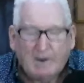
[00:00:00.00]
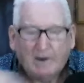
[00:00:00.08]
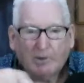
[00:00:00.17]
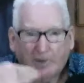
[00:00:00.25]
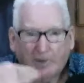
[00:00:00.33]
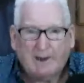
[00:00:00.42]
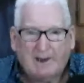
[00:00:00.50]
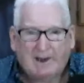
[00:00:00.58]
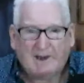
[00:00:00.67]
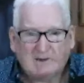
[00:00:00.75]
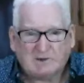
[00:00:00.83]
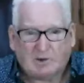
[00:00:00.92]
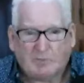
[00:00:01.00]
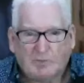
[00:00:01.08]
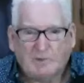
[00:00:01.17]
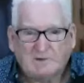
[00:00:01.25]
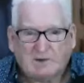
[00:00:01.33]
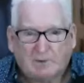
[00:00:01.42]
We are sovereign
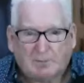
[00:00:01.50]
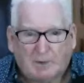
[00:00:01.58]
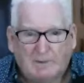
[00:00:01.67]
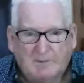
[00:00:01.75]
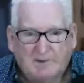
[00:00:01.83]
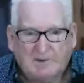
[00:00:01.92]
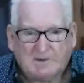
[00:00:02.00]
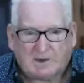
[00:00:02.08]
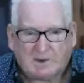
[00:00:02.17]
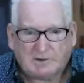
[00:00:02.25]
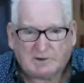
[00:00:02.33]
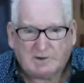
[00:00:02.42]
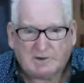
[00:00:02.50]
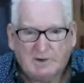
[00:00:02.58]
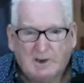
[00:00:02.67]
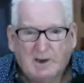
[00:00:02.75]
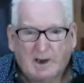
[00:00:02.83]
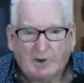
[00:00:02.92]
and supreme in this country
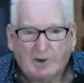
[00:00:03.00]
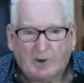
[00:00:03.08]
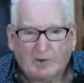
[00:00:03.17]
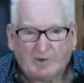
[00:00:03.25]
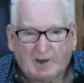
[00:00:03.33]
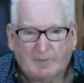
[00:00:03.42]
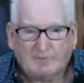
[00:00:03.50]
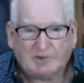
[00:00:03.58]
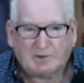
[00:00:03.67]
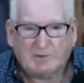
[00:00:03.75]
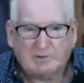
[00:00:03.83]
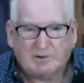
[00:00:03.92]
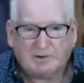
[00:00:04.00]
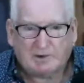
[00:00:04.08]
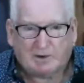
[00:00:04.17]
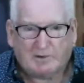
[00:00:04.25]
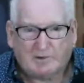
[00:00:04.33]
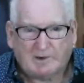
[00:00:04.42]
and hold absolute
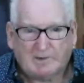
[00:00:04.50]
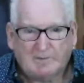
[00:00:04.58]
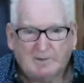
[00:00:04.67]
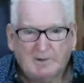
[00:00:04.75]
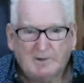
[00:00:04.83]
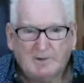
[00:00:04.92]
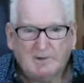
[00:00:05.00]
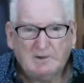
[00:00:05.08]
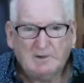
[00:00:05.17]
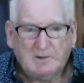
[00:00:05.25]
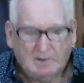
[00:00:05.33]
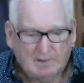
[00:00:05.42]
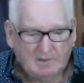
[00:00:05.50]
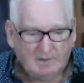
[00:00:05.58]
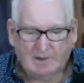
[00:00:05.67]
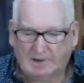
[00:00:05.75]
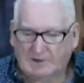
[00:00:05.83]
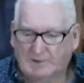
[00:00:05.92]
authority.
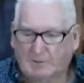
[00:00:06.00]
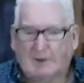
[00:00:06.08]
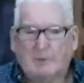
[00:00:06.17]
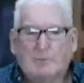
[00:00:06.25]
Guess what?